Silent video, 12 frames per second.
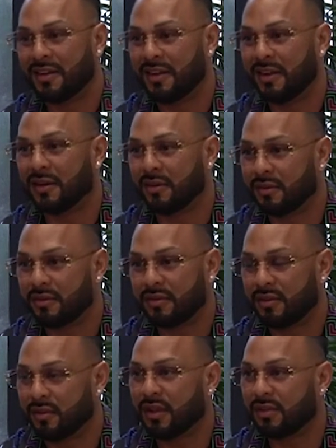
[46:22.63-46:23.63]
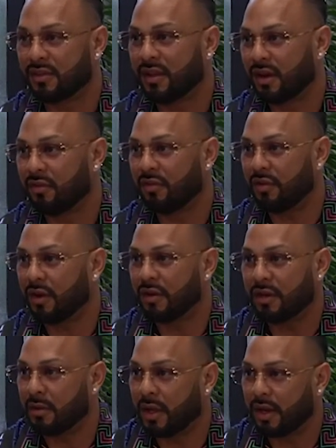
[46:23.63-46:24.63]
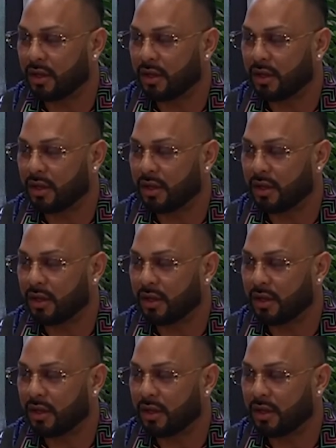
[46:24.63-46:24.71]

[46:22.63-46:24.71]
you know the rest is kind of a fairy tale, man.